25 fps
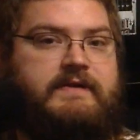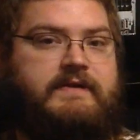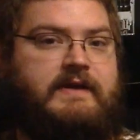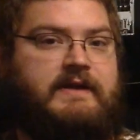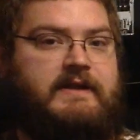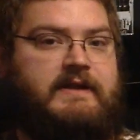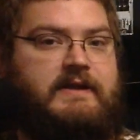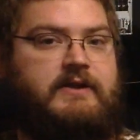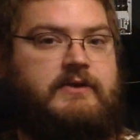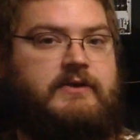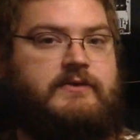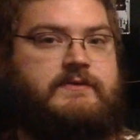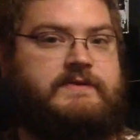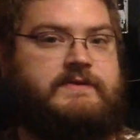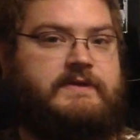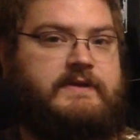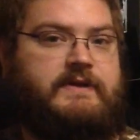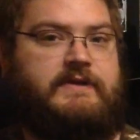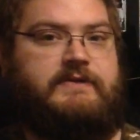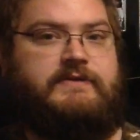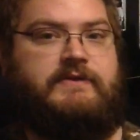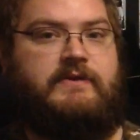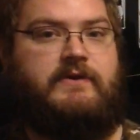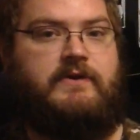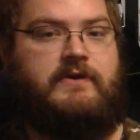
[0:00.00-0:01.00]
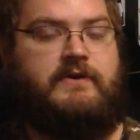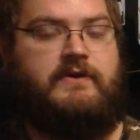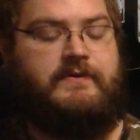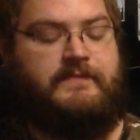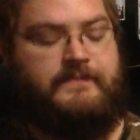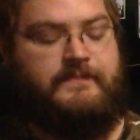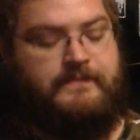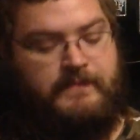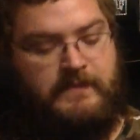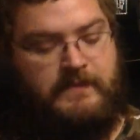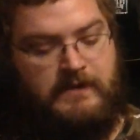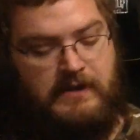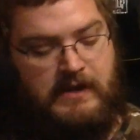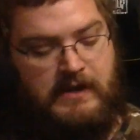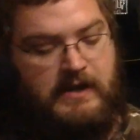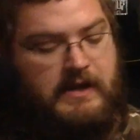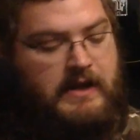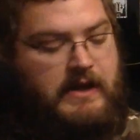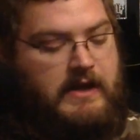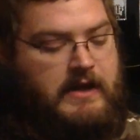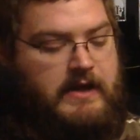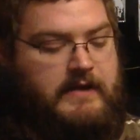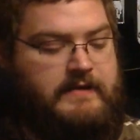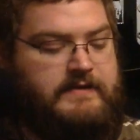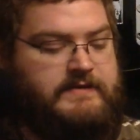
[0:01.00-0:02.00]
Telecoustic guitar.
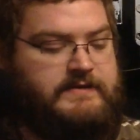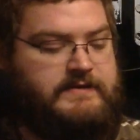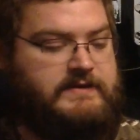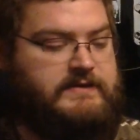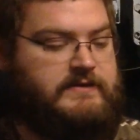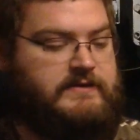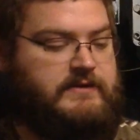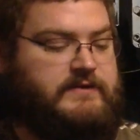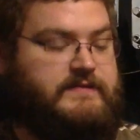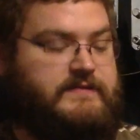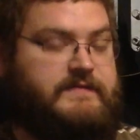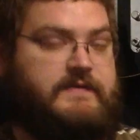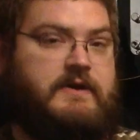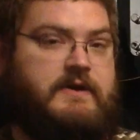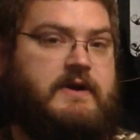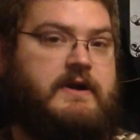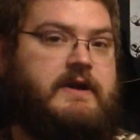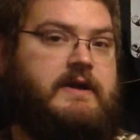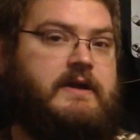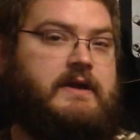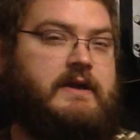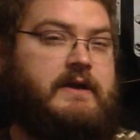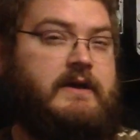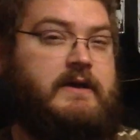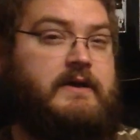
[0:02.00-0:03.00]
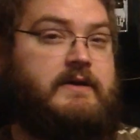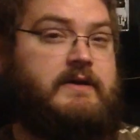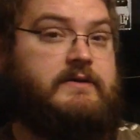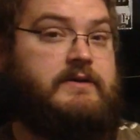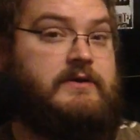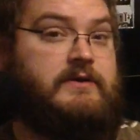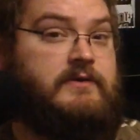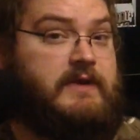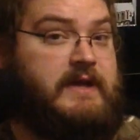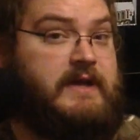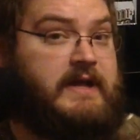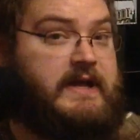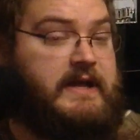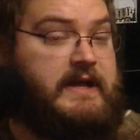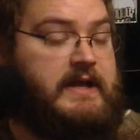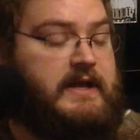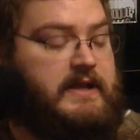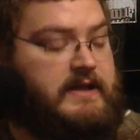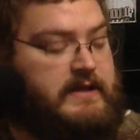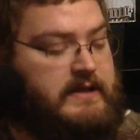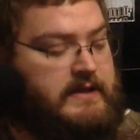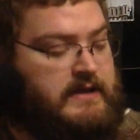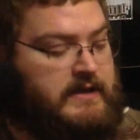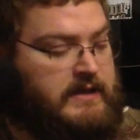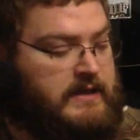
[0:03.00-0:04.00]
Uh, this guitar is very uh, unique.
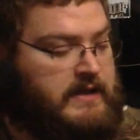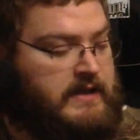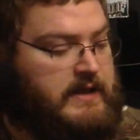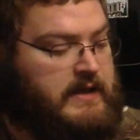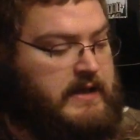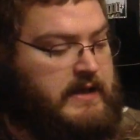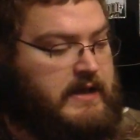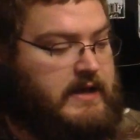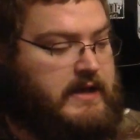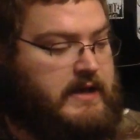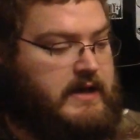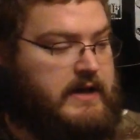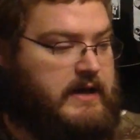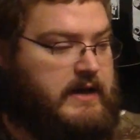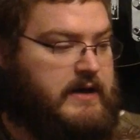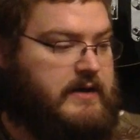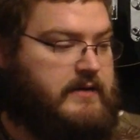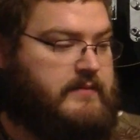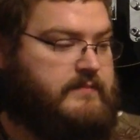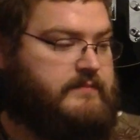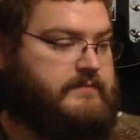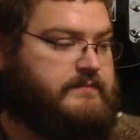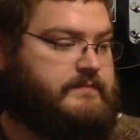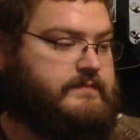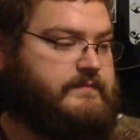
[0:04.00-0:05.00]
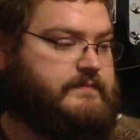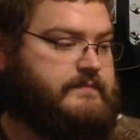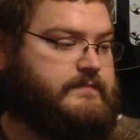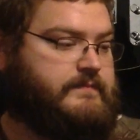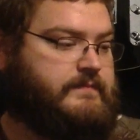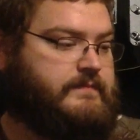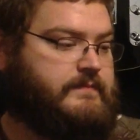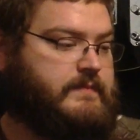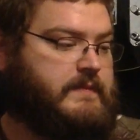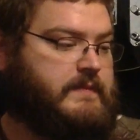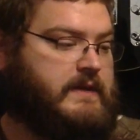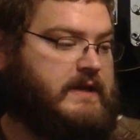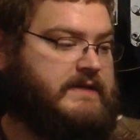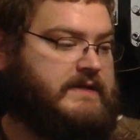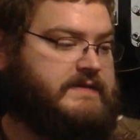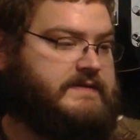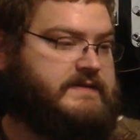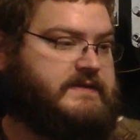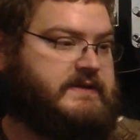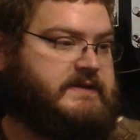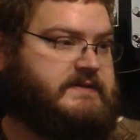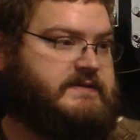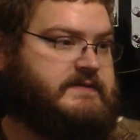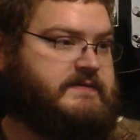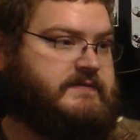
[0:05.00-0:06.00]
Um, it's
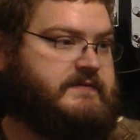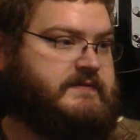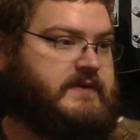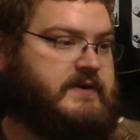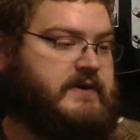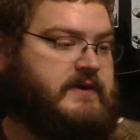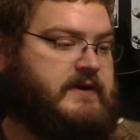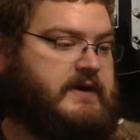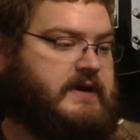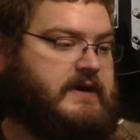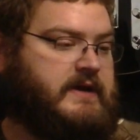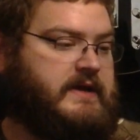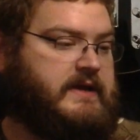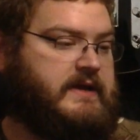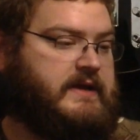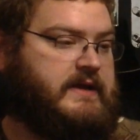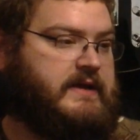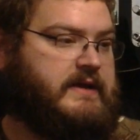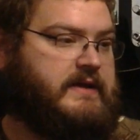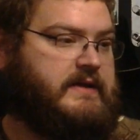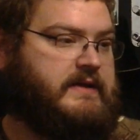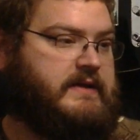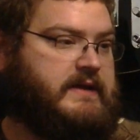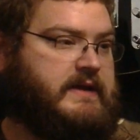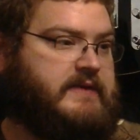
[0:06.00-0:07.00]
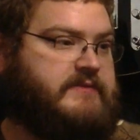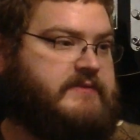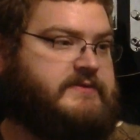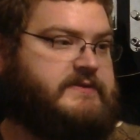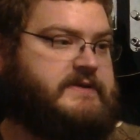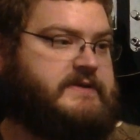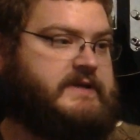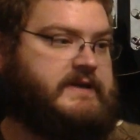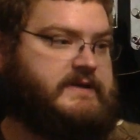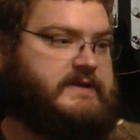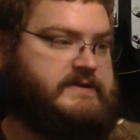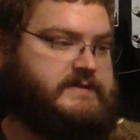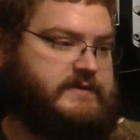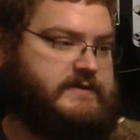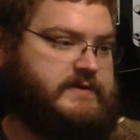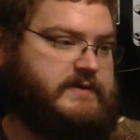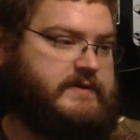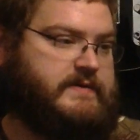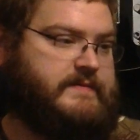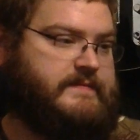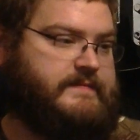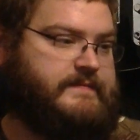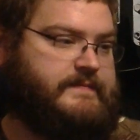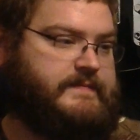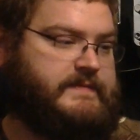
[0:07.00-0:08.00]
it's a very uh, interesting
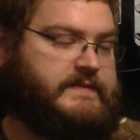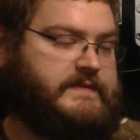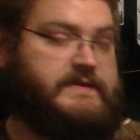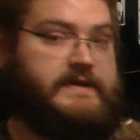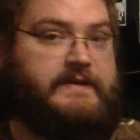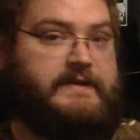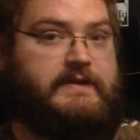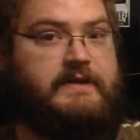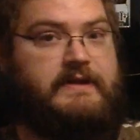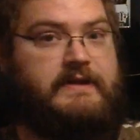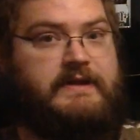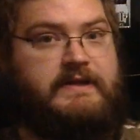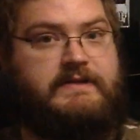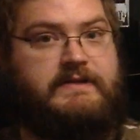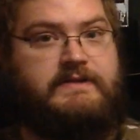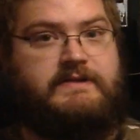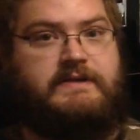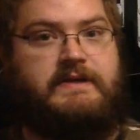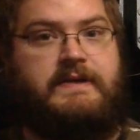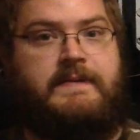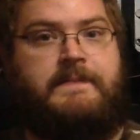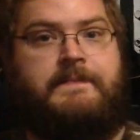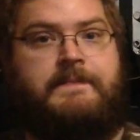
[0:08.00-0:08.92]
guitar, to say the least.